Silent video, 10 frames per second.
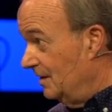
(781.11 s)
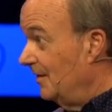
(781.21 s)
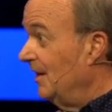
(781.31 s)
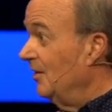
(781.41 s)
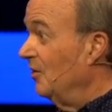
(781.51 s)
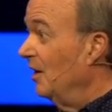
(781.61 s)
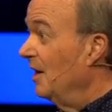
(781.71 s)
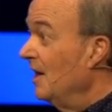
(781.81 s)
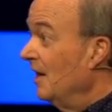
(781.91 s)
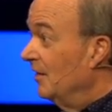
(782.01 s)

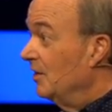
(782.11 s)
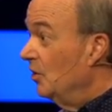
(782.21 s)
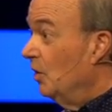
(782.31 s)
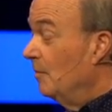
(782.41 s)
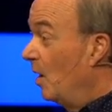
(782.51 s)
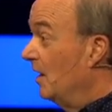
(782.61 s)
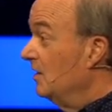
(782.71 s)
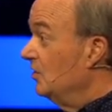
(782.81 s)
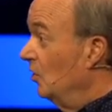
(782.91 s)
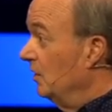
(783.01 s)
that you are
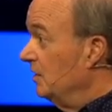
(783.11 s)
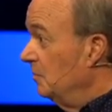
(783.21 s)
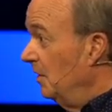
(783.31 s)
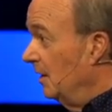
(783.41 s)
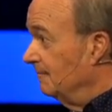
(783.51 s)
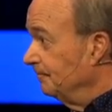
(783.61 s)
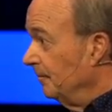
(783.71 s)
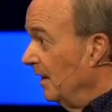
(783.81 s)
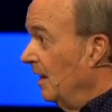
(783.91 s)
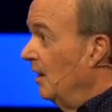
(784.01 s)
body, soul, and spirit.
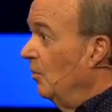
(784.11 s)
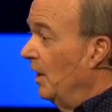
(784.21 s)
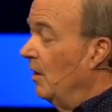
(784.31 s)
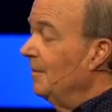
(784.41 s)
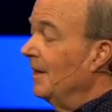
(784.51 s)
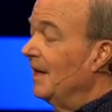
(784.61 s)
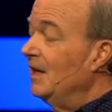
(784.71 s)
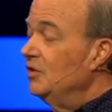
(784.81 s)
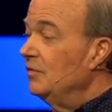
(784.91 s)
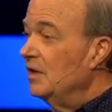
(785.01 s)
Well,
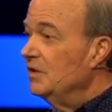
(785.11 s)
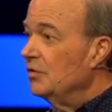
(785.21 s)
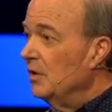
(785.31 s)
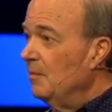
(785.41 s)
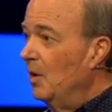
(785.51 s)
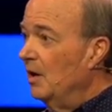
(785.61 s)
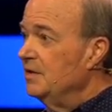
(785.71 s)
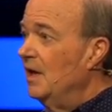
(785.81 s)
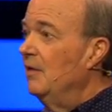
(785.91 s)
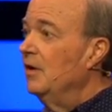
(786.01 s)
each of these three
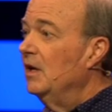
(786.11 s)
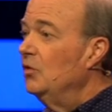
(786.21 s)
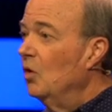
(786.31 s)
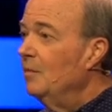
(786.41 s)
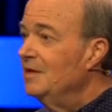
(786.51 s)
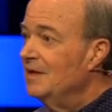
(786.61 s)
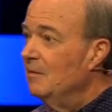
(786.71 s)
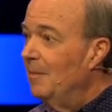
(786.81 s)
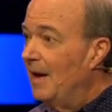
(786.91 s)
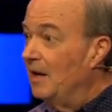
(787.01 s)
parts have an enormous
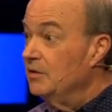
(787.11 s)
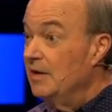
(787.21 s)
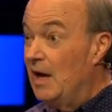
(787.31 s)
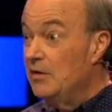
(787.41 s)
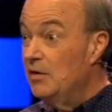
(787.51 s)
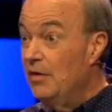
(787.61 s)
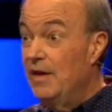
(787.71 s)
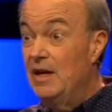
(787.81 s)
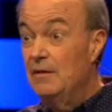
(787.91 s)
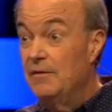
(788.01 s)
impact on how you
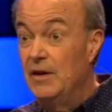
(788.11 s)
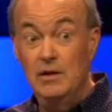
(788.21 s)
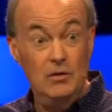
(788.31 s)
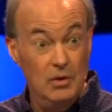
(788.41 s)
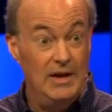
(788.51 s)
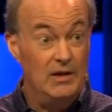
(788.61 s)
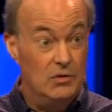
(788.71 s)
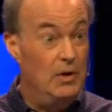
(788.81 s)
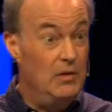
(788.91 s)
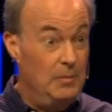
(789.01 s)
think, feel, and relate
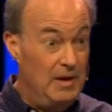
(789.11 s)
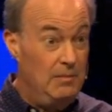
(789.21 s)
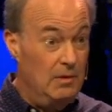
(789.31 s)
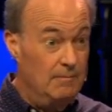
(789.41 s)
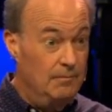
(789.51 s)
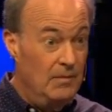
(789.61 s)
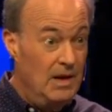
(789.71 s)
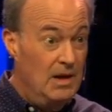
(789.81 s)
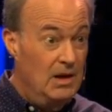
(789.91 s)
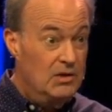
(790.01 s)
to other people.
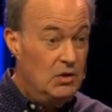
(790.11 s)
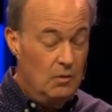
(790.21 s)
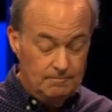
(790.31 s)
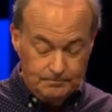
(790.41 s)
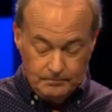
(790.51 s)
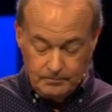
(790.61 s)
So